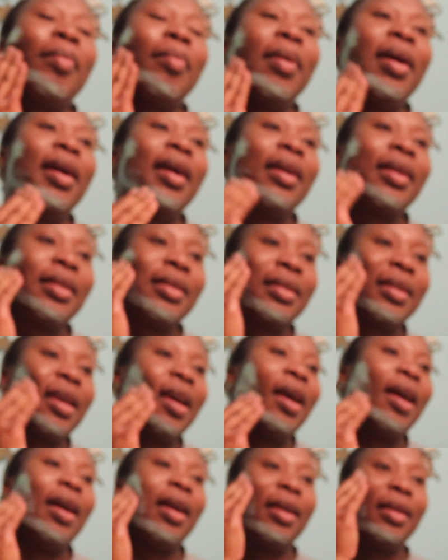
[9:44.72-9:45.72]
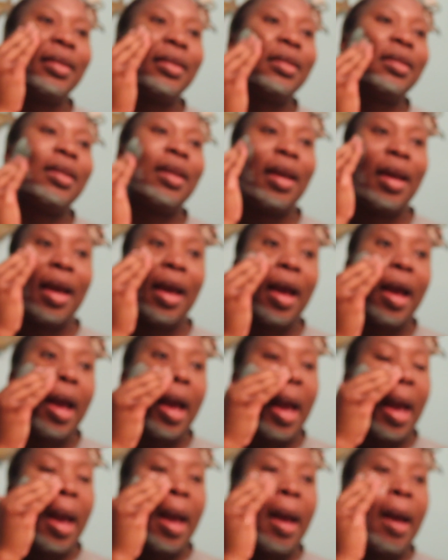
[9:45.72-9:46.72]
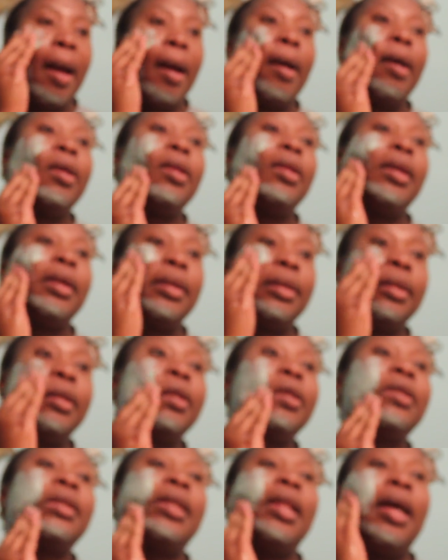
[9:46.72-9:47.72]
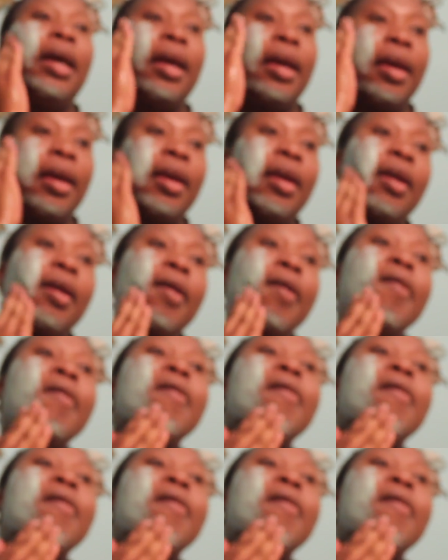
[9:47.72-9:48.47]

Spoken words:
Mask, guys. This is like